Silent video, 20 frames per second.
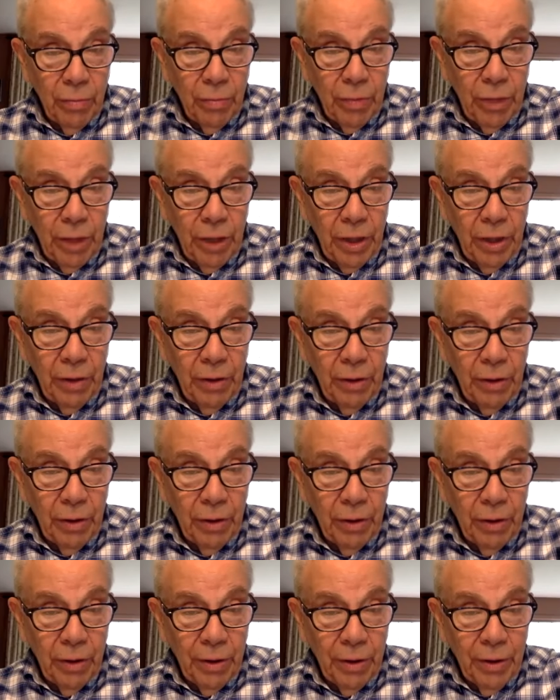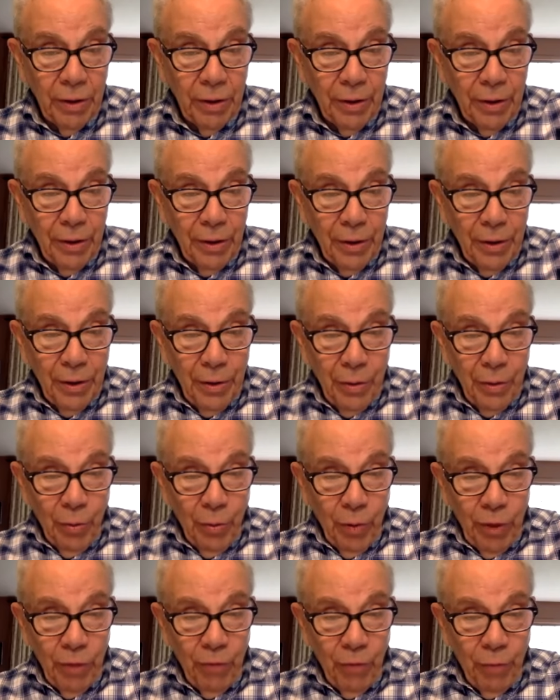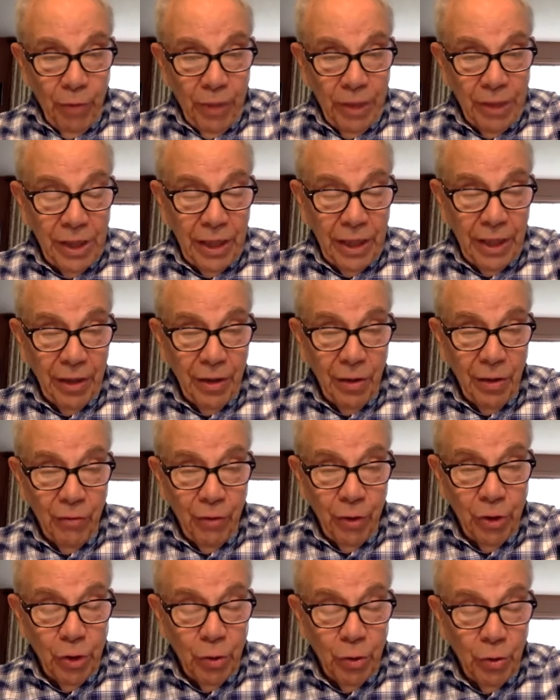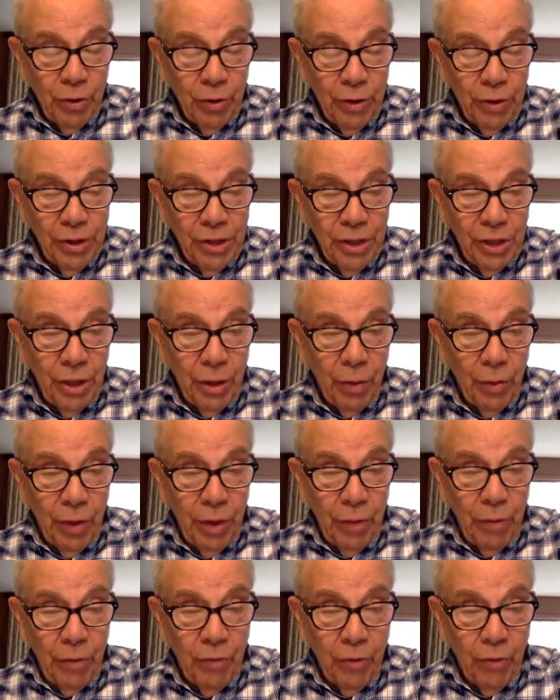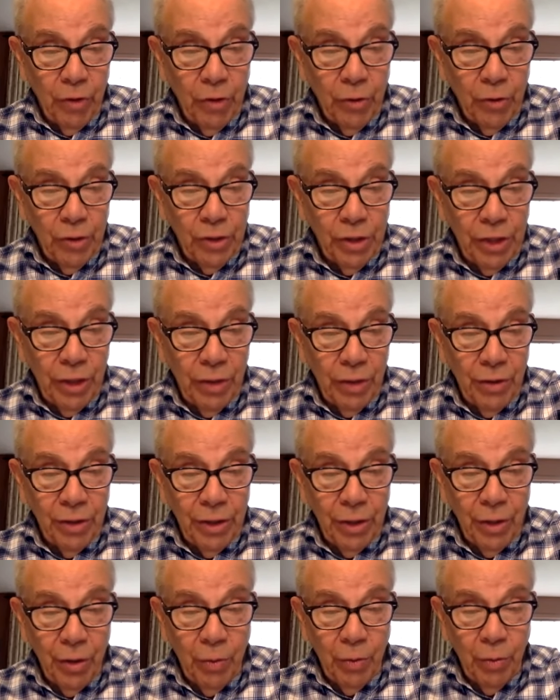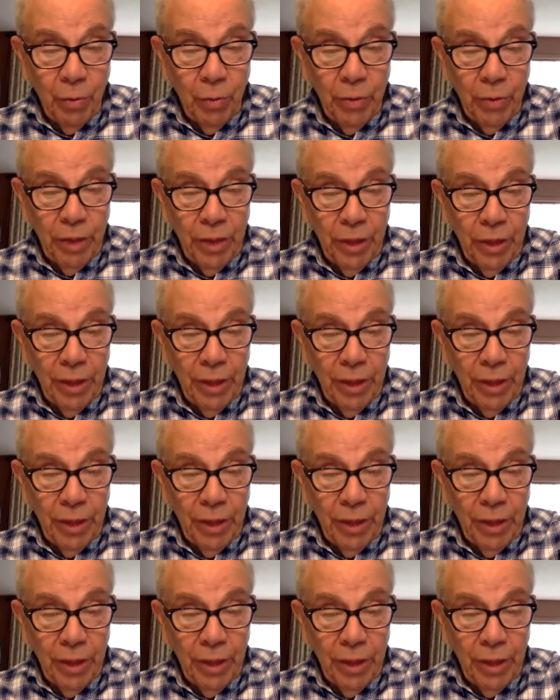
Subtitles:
a wonderful Pesach, your virtual Siddurim, your virtual Seders, I hope will be